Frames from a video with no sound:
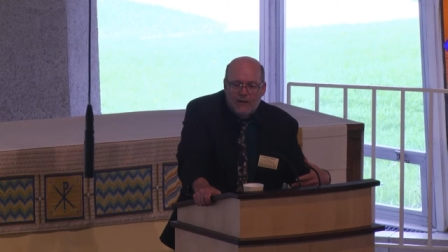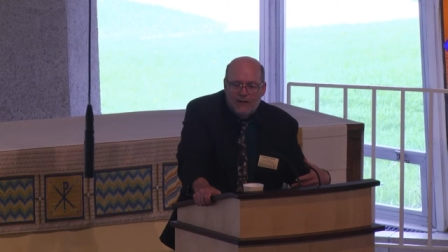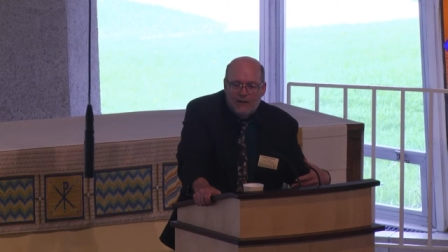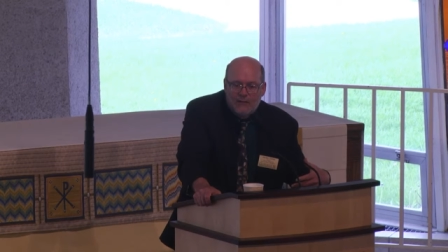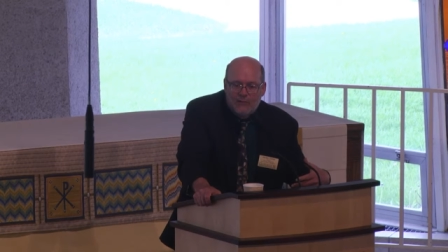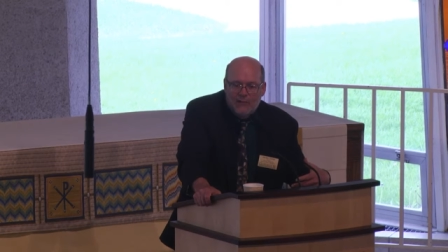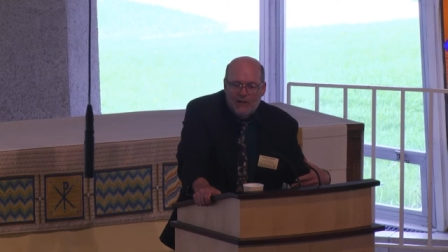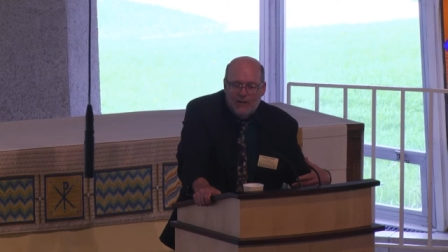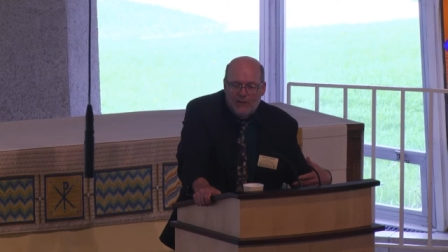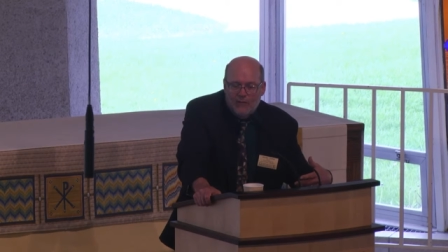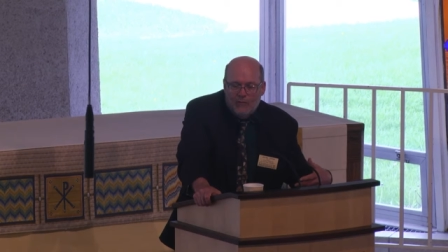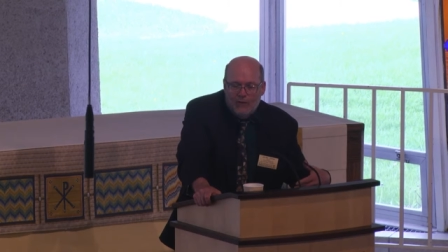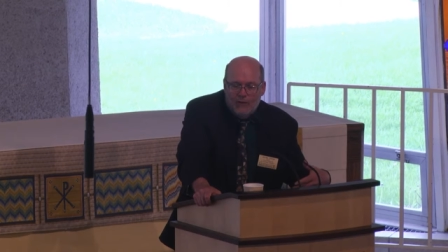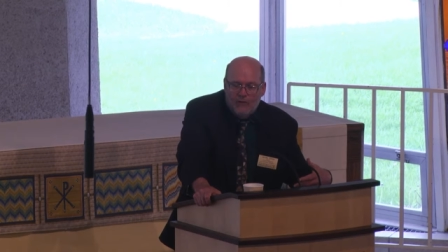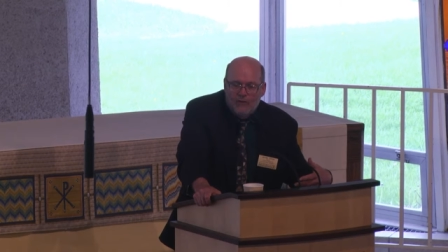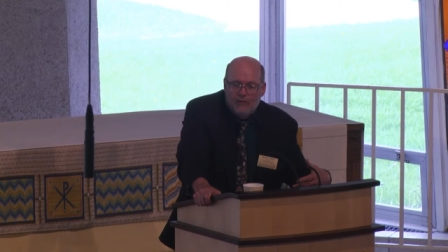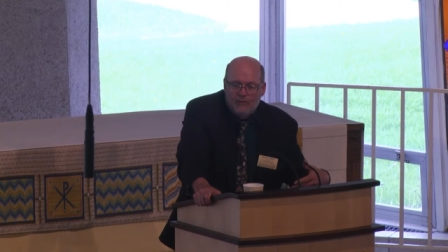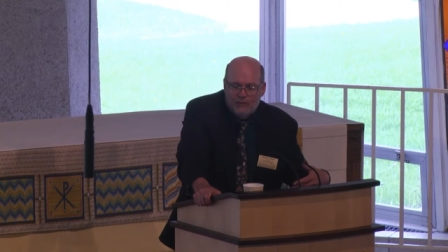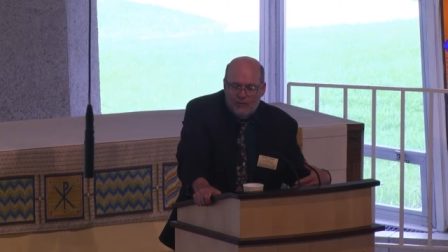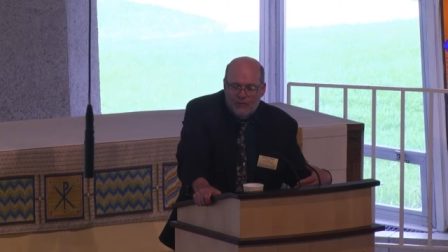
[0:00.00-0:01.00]
It can be
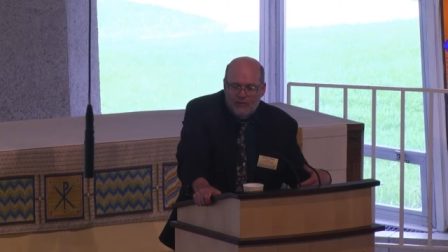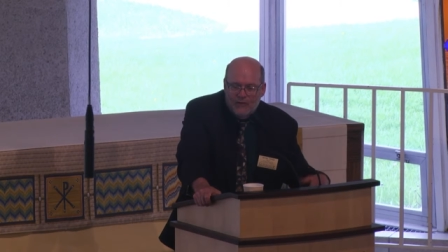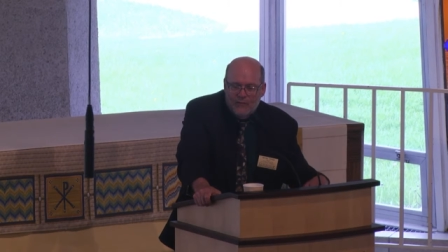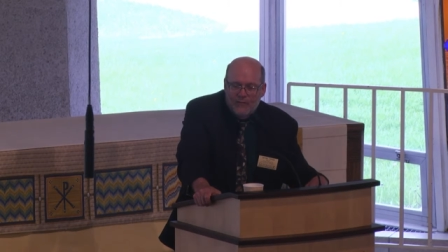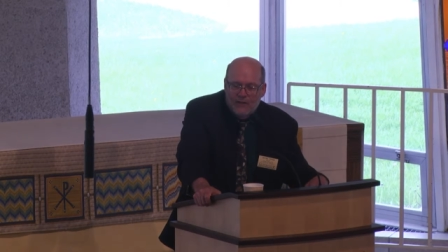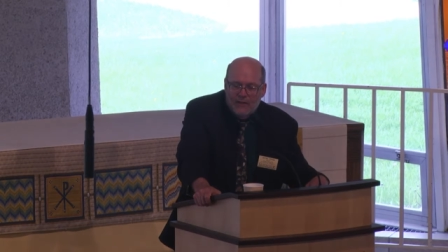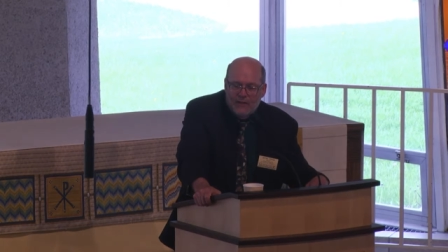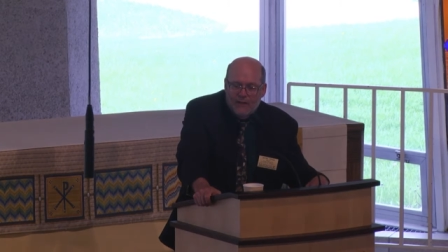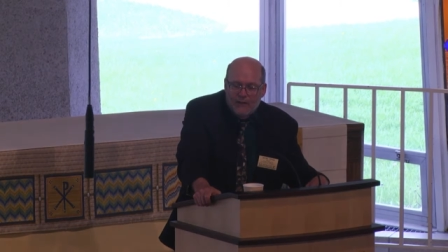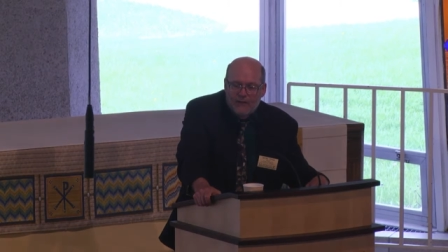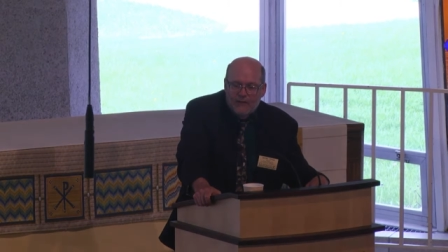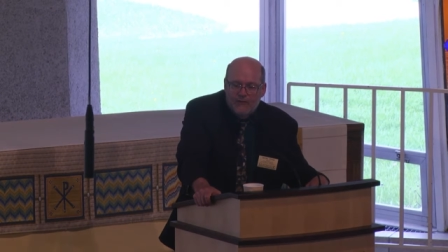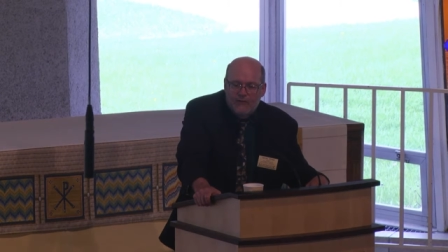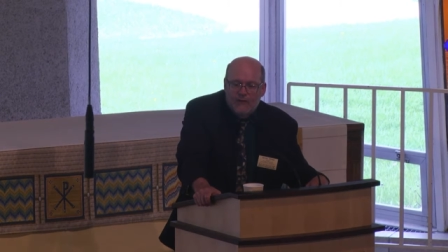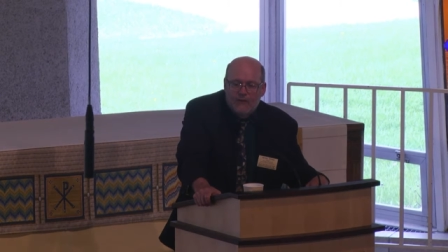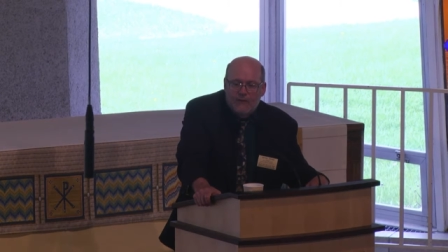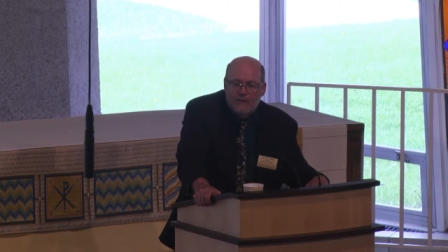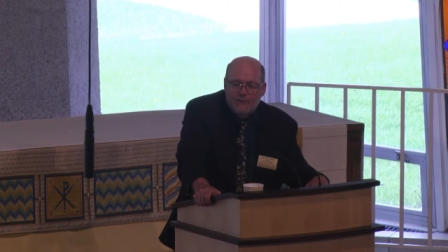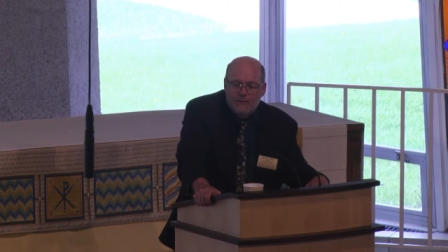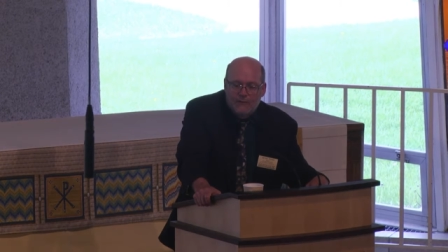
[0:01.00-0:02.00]
reused for something else.
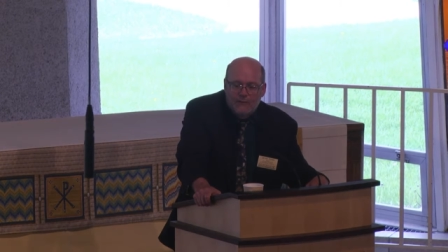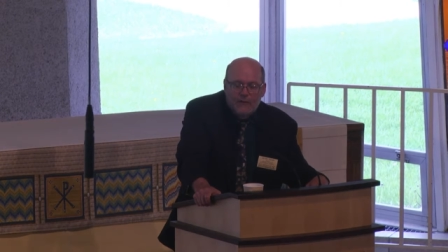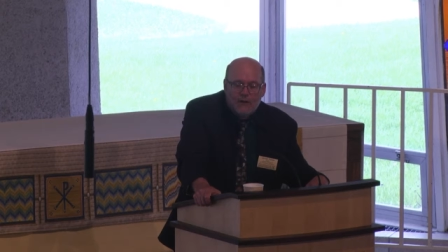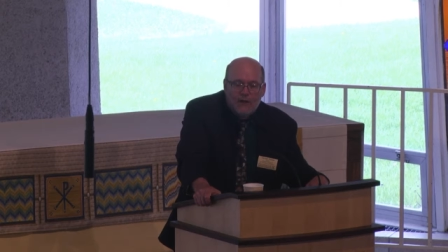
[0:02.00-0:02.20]
There,